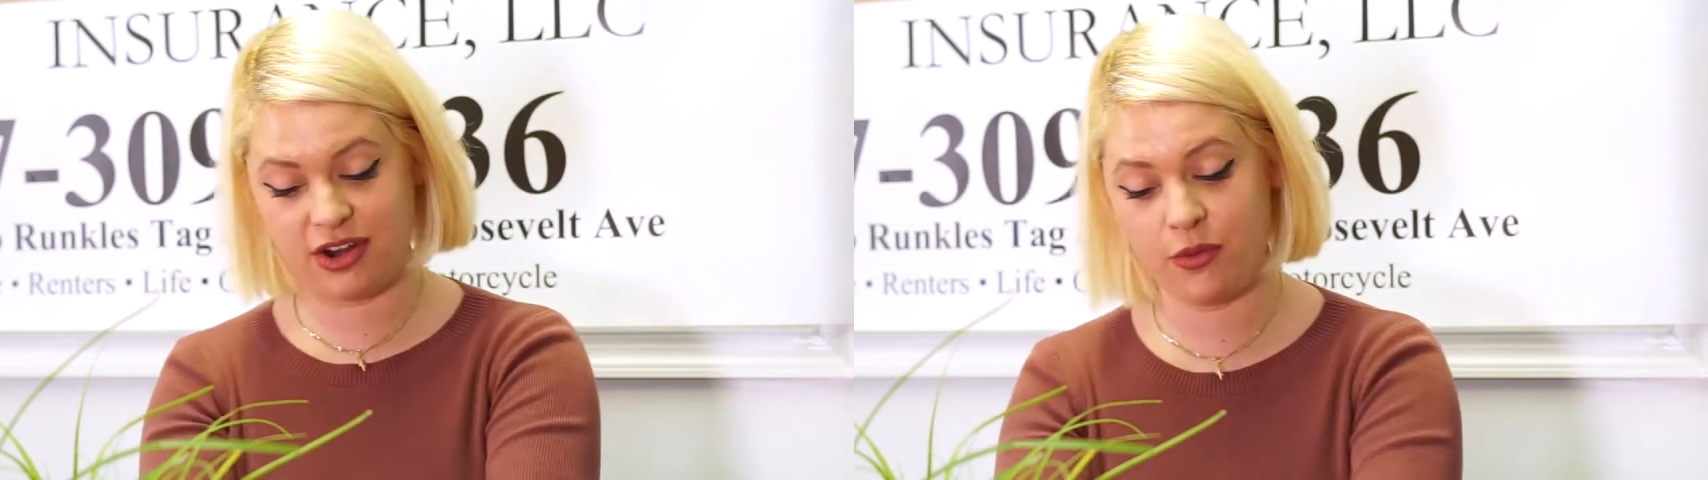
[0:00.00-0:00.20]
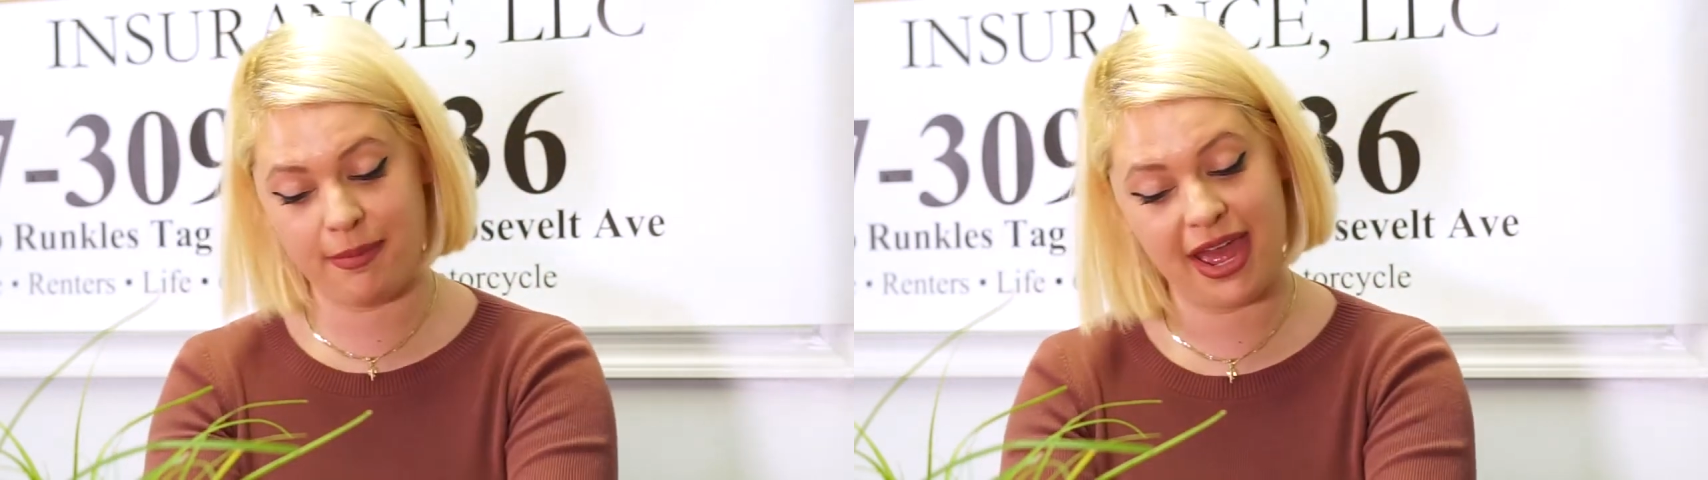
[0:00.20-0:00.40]

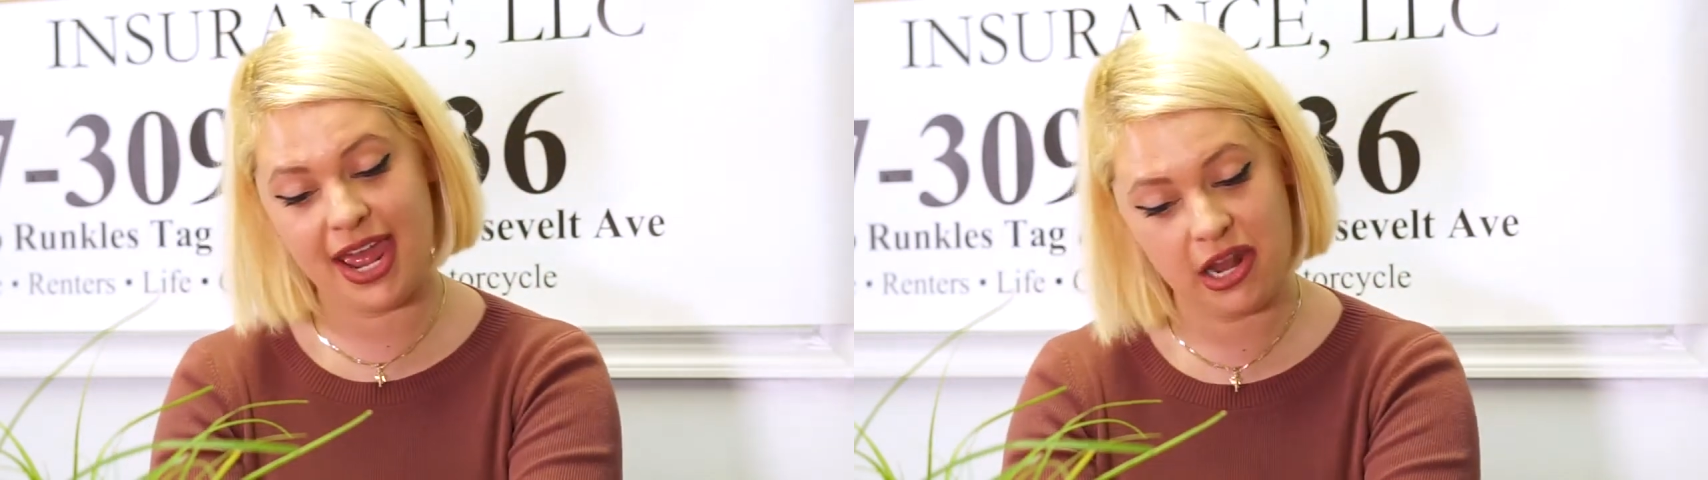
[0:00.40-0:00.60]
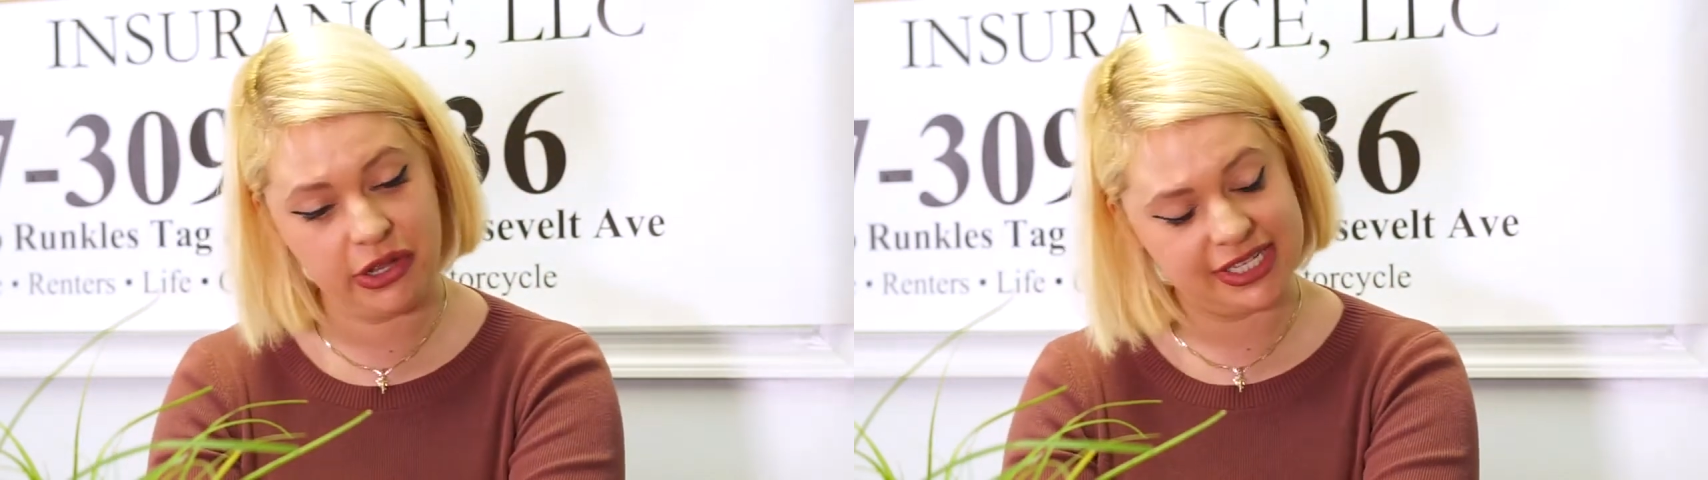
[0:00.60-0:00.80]
know what my
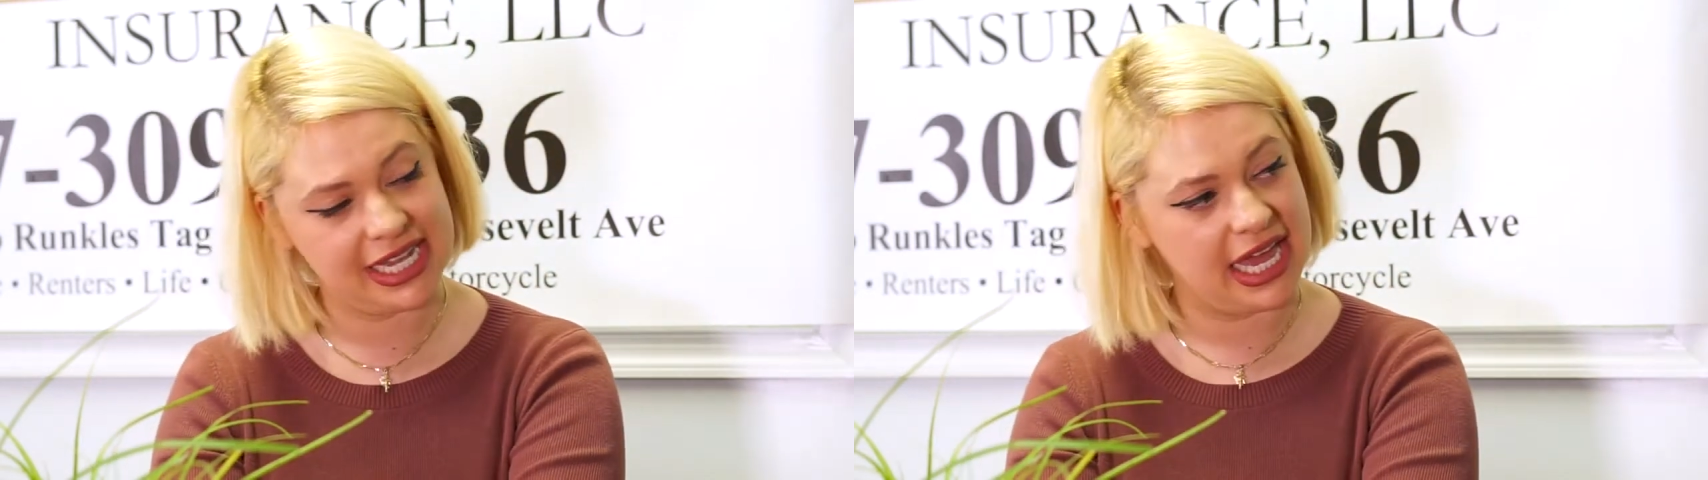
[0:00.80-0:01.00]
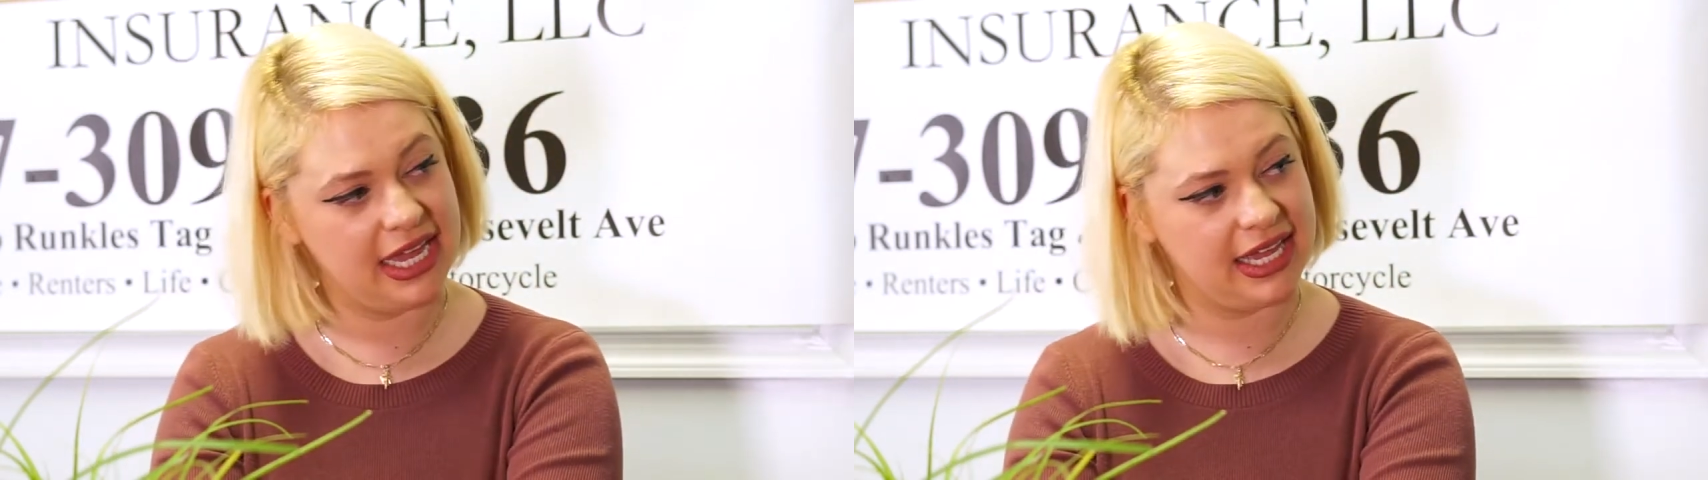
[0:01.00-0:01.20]
end looks
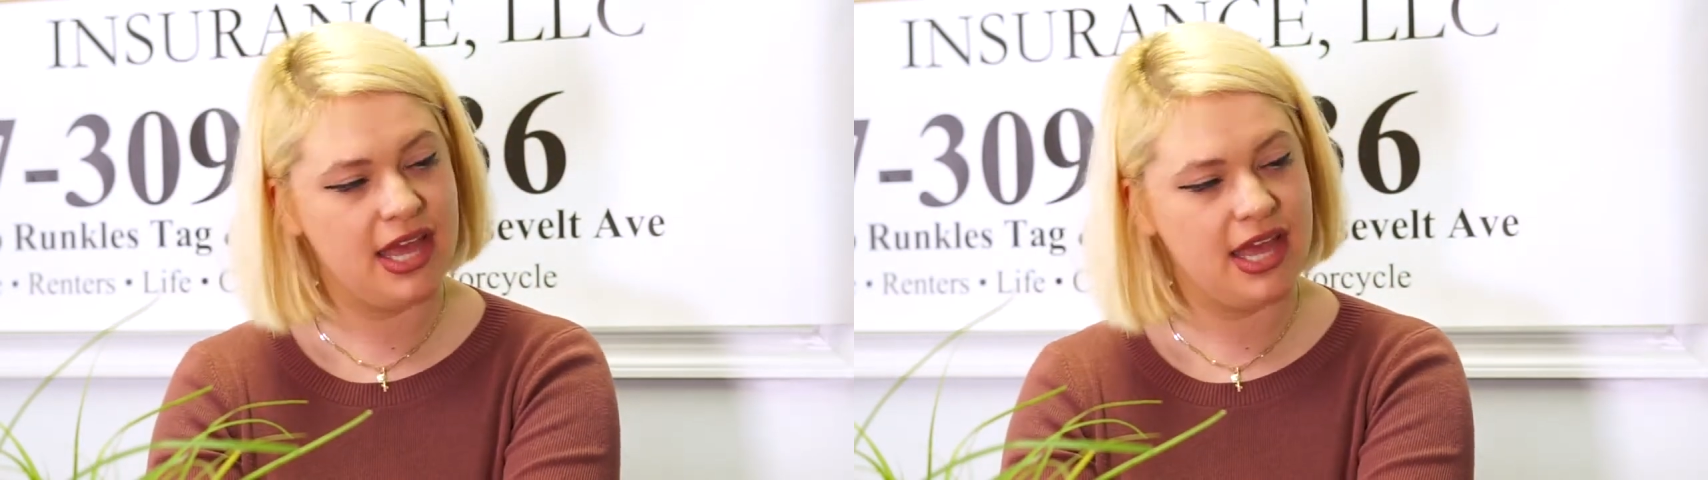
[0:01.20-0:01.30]
like.